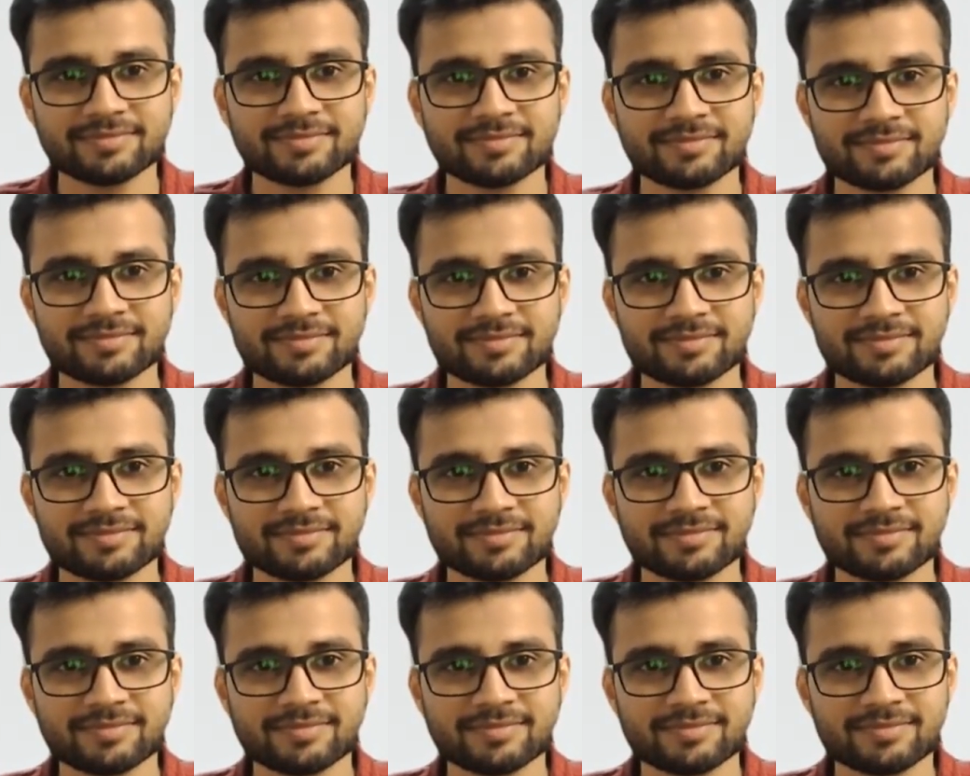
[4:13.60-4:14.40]

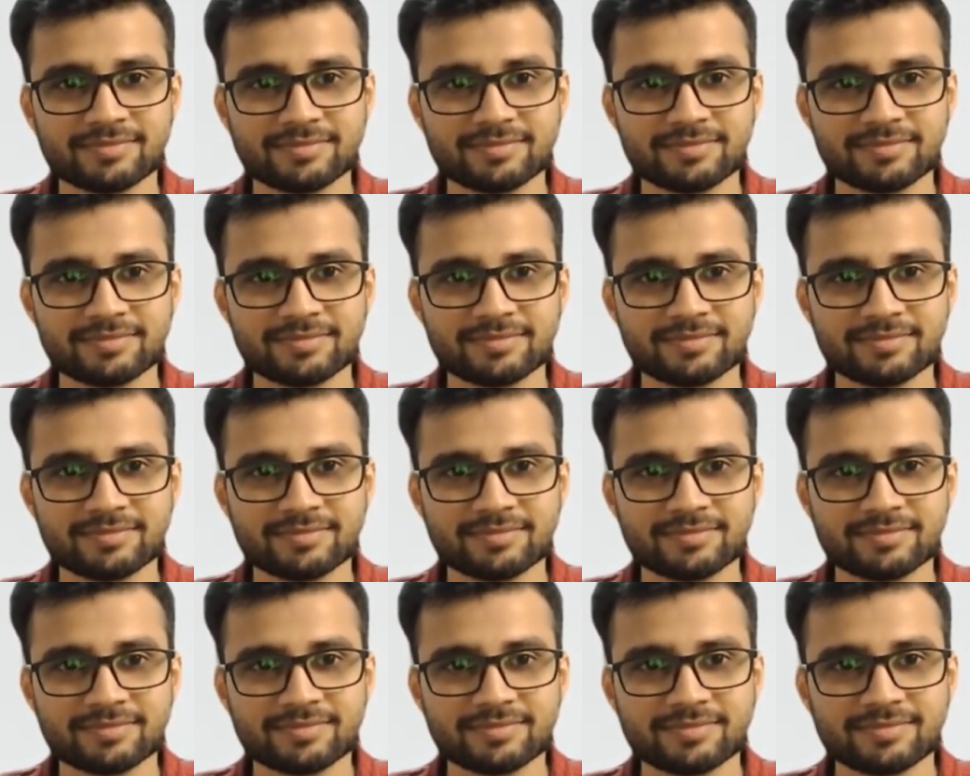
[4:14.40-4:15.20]

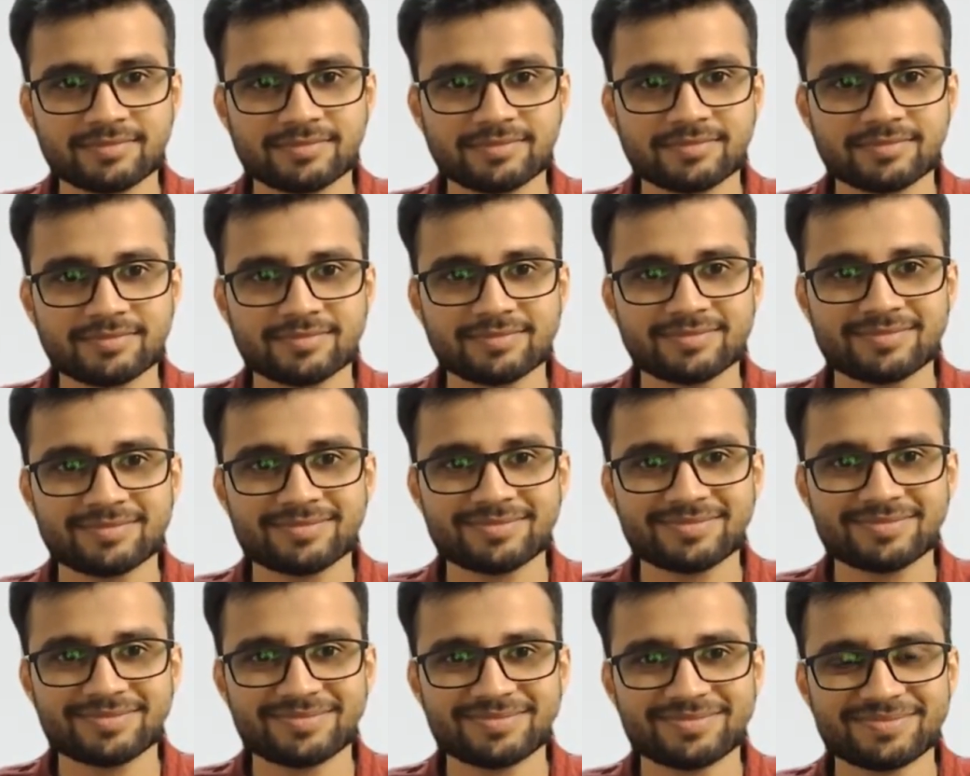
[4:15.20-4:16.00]

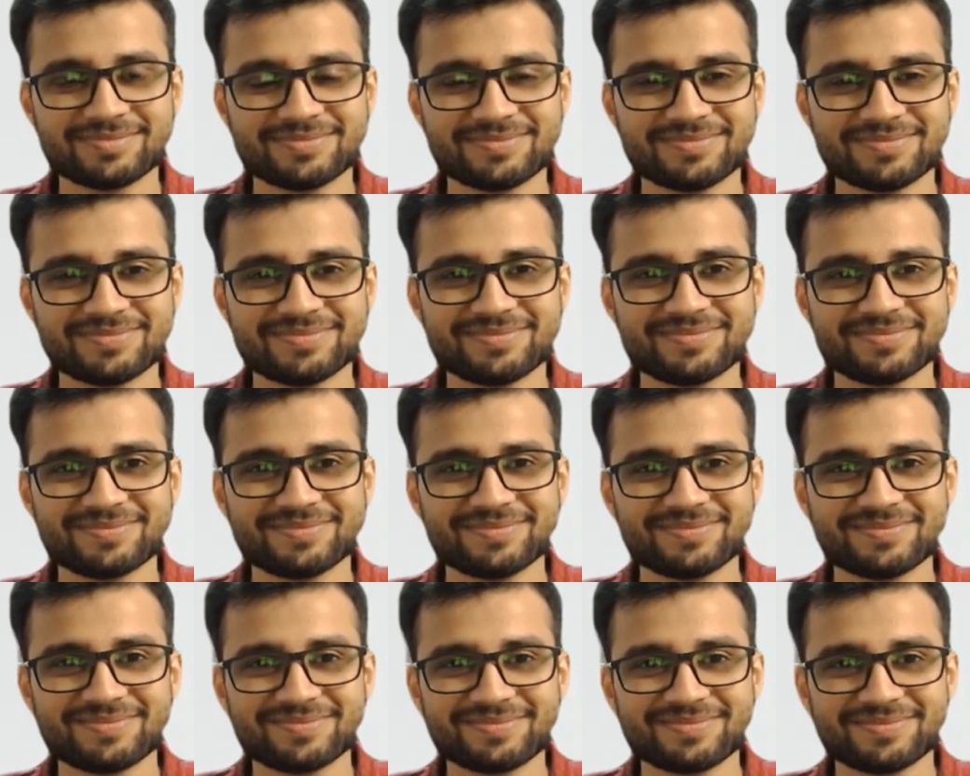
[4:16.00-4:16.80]

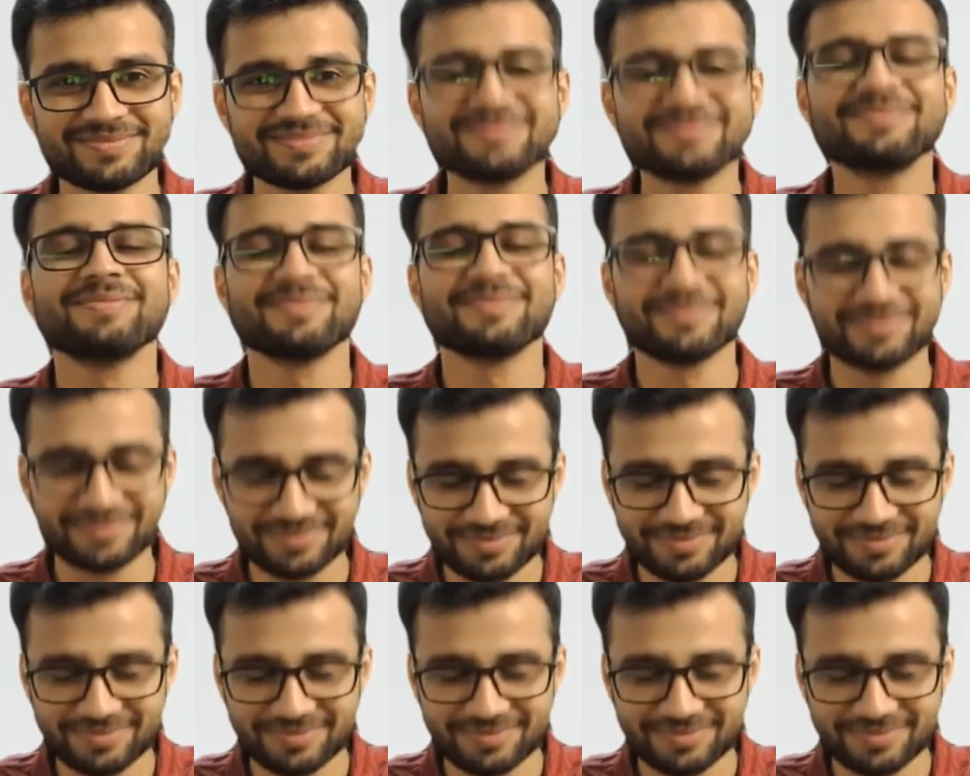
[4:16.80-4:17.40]
[no speech]